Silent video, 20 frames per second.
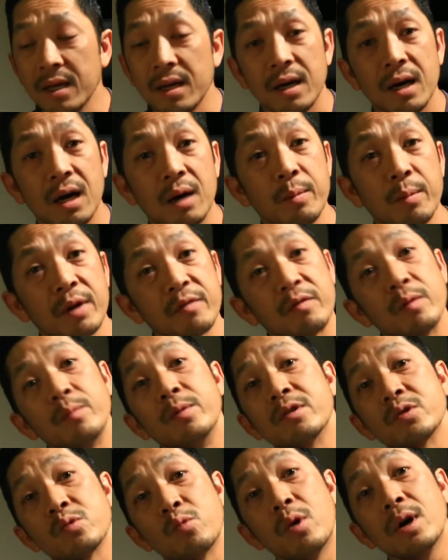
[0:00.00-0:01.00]
Megafit
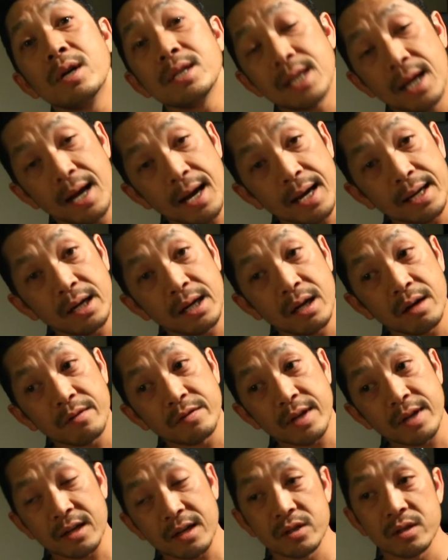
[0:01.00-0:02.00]
Meals was kind enough
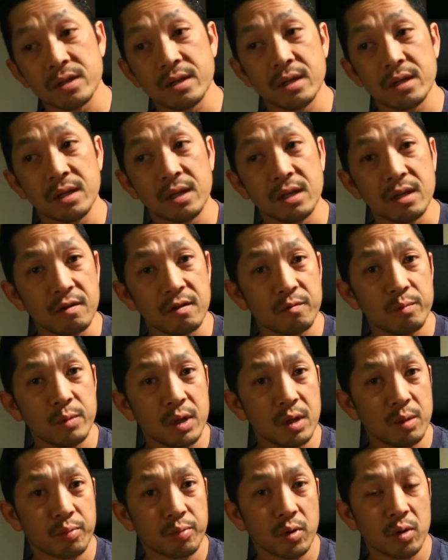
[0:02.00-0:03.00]
to actually give
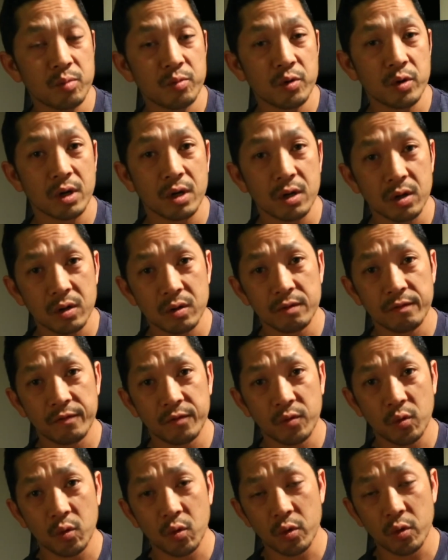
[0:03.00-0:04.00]
me a promo code
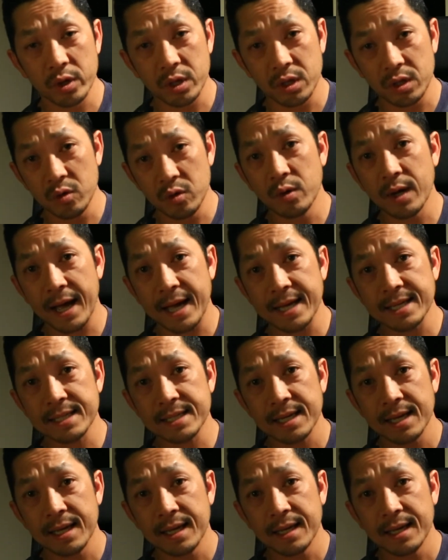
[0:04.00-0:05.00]
for you guys.